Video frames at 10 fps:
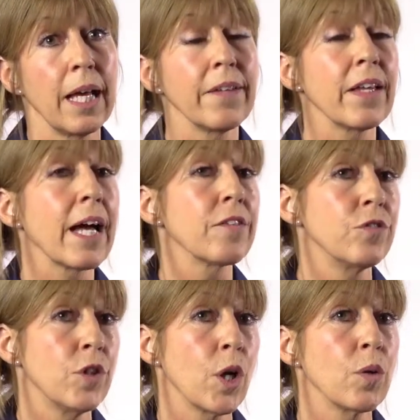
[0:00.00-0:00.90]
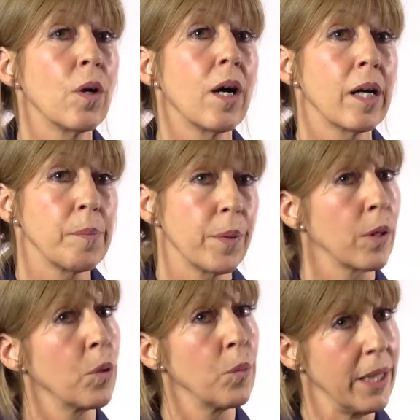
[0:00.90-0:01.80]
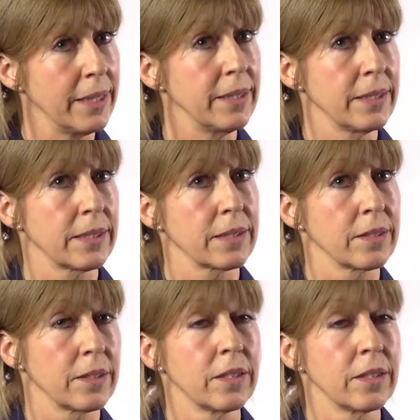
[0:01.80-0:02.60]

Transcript: and they have no hypo awareness.